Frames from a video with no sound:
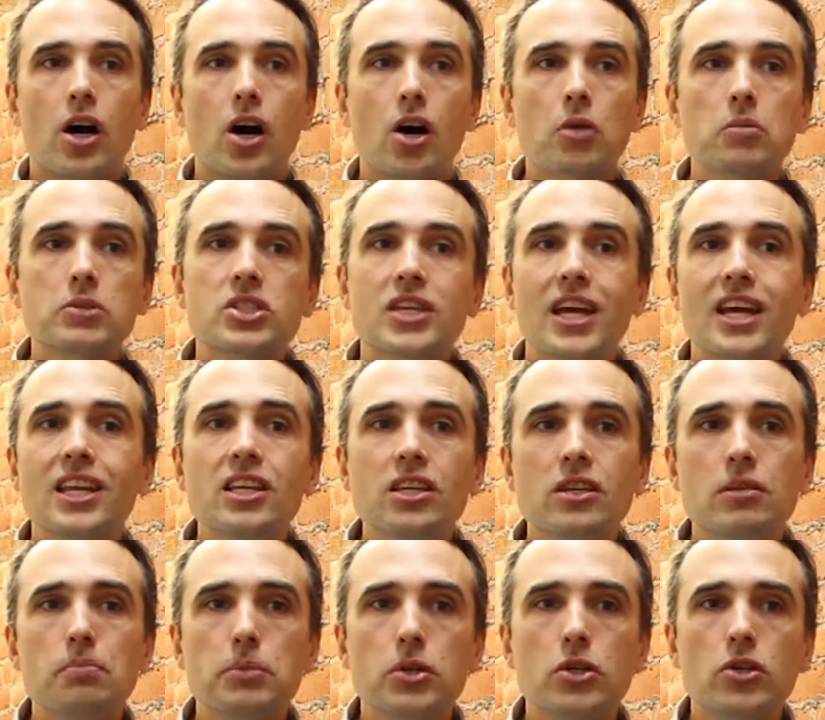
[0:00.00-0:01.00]
Almost any
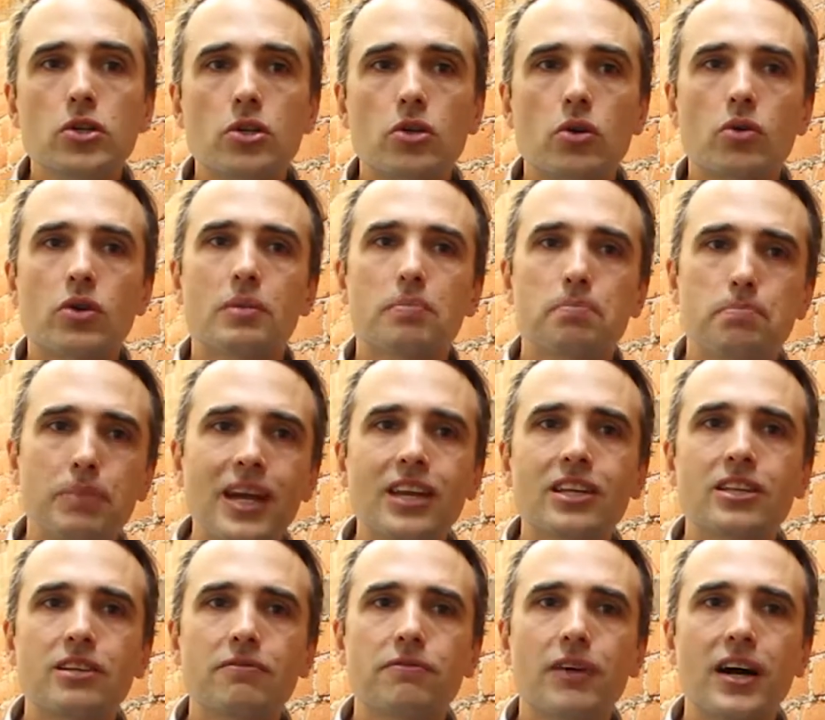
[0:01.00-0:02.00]
computer or
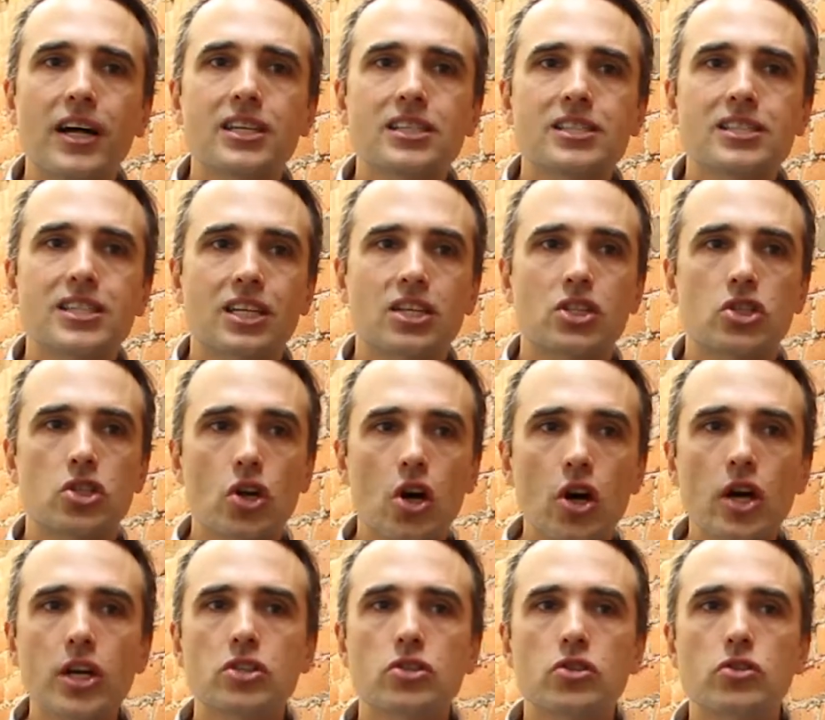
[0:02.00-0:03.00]
embedded device that can
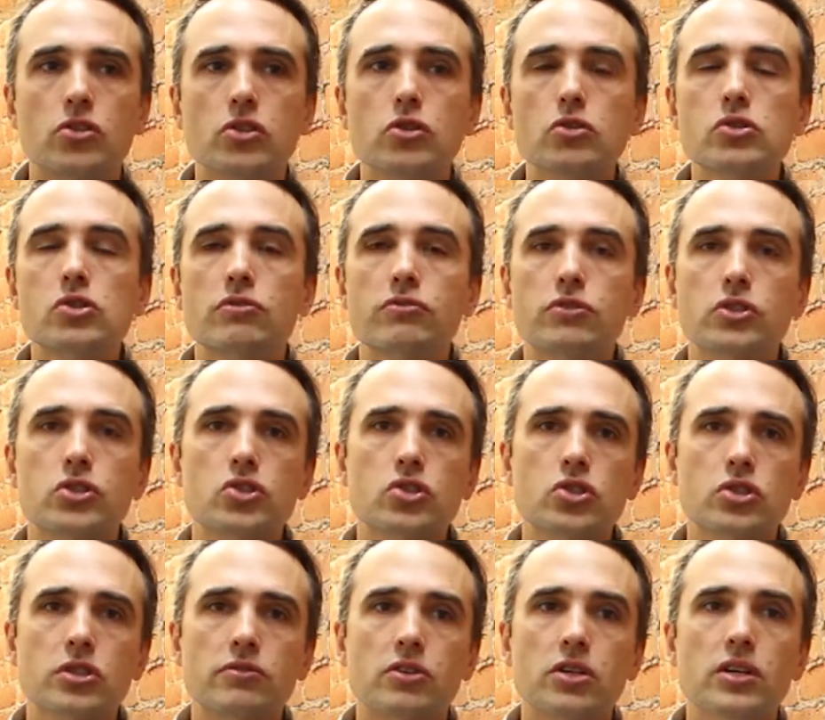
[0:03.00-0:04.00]
talk to your Userful
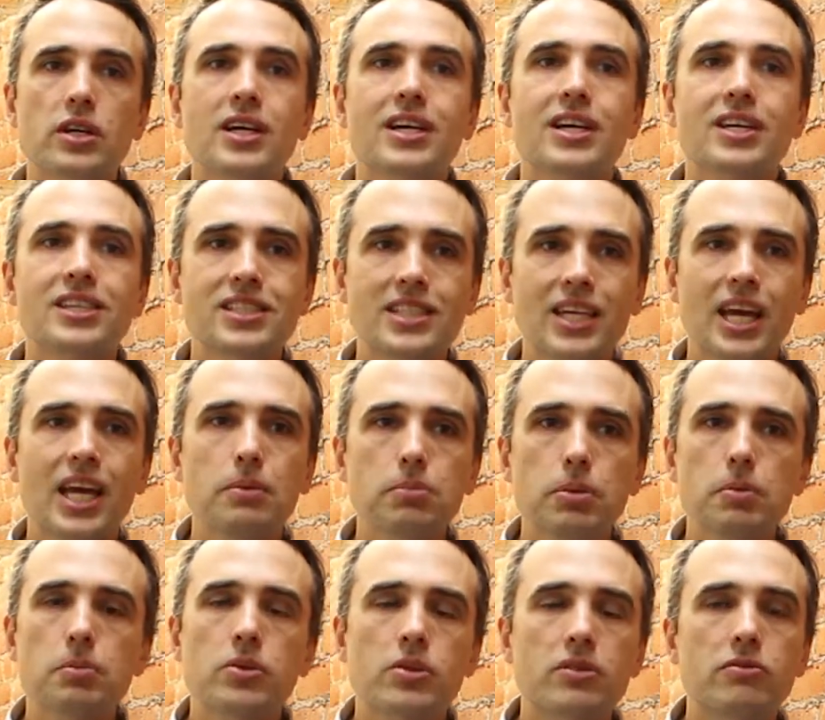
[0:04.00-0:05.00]
server is
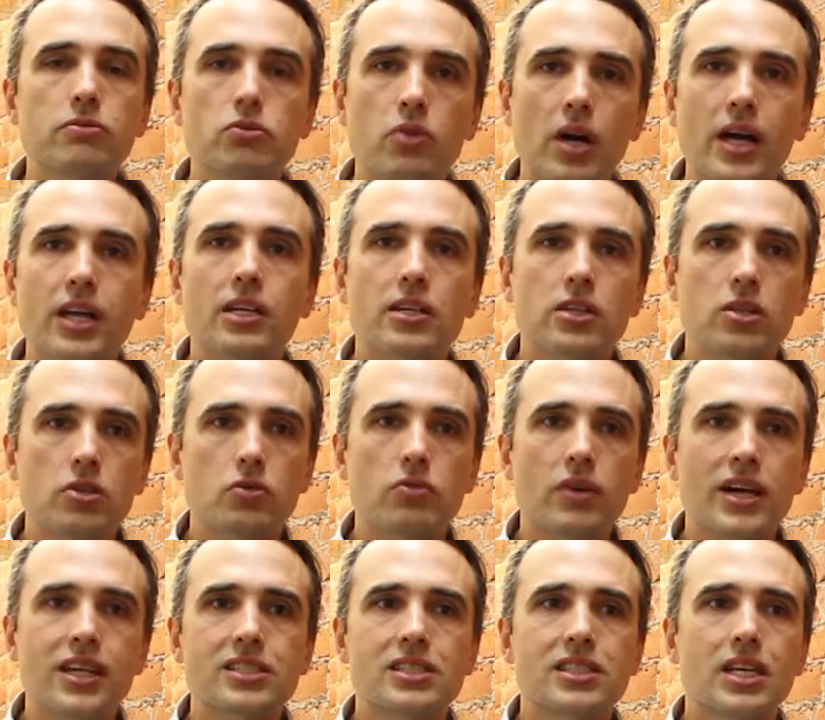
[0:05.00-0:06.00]
capable of running your
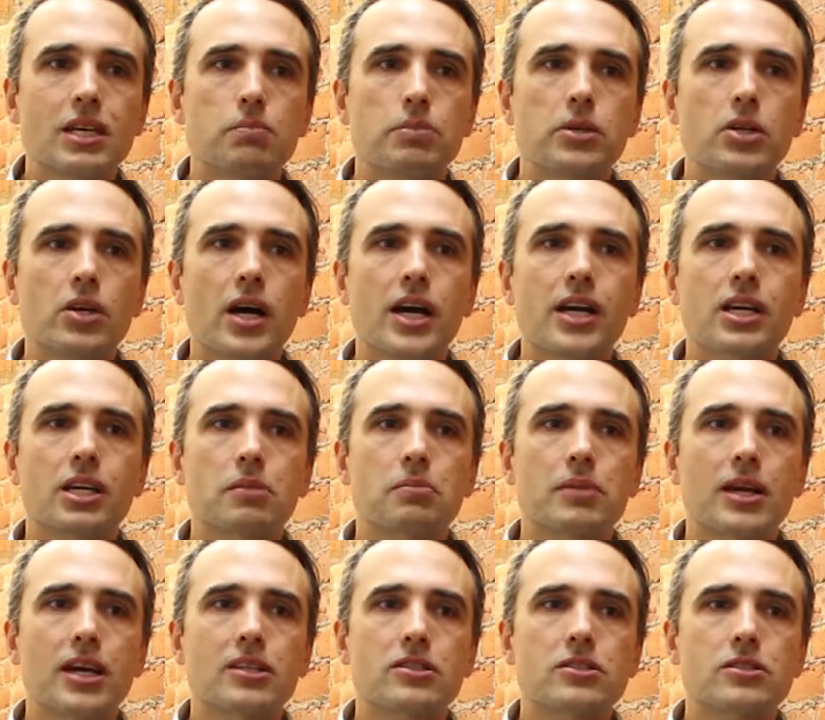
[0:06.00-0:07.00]
REST API
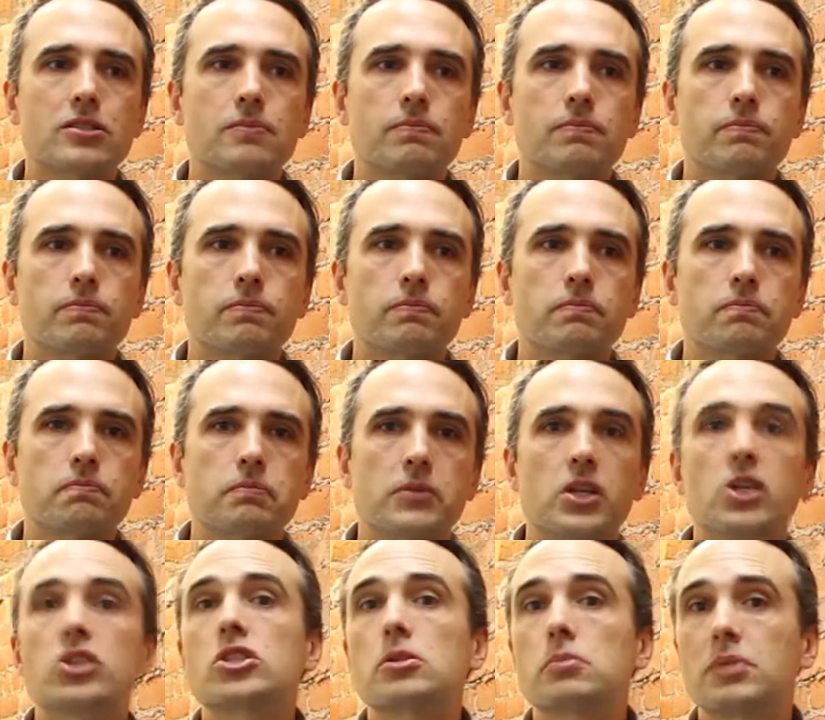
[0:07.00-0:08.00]
commands.
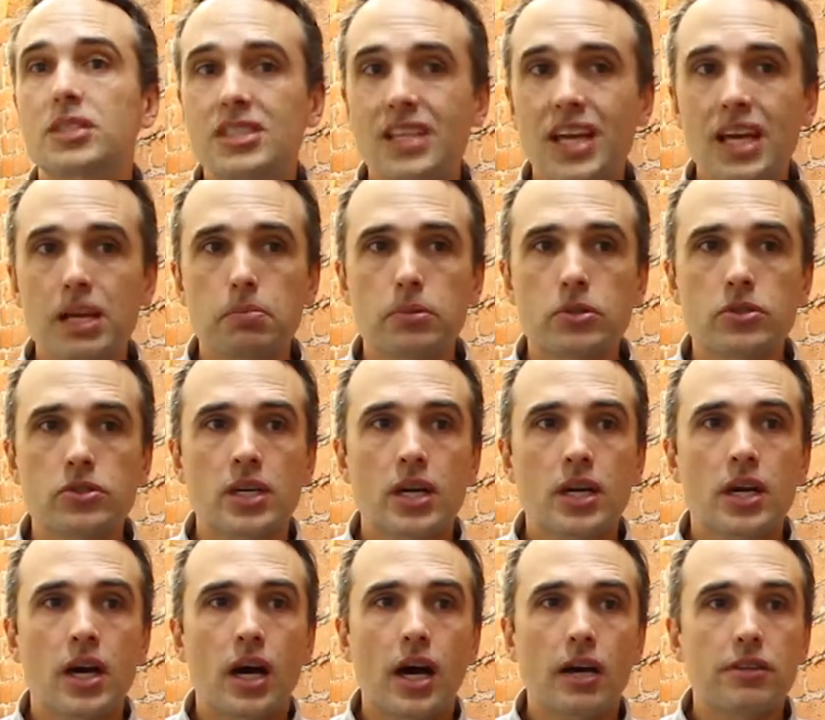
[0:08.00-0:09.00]
Here's some examples.
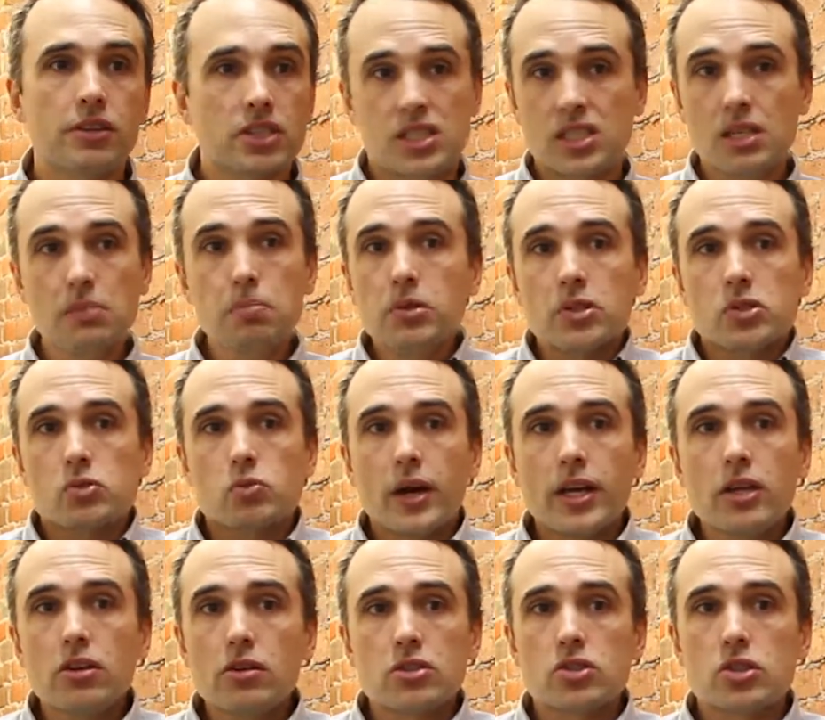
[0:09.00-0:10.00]
The simplest
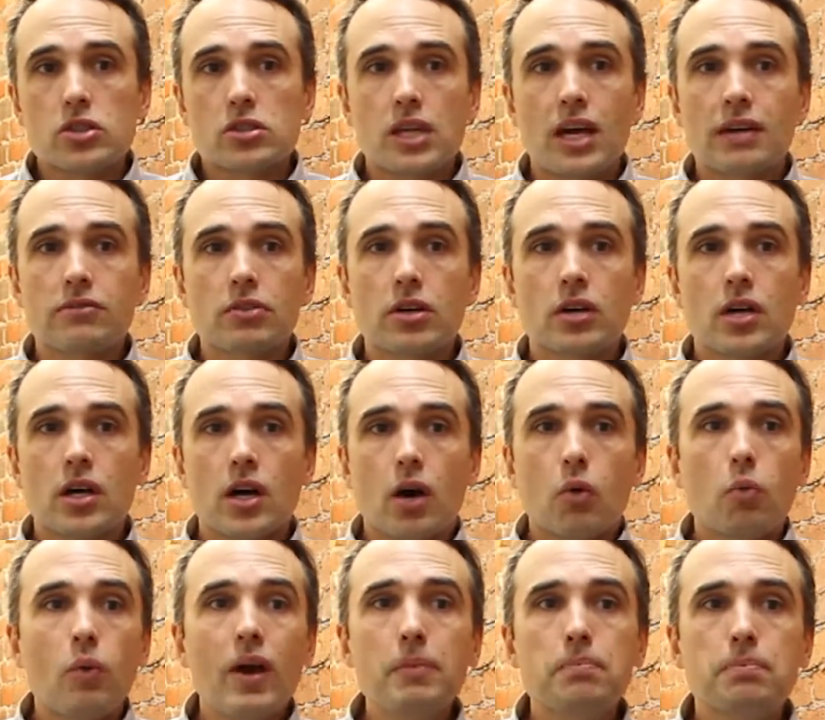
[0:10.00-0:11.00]
way, you could just have a
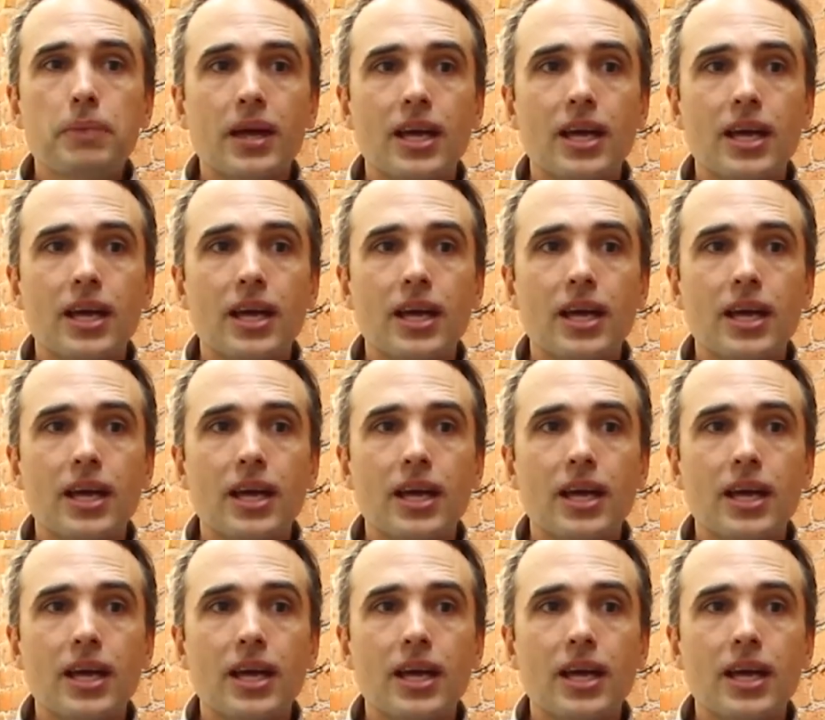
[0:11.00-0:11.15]
web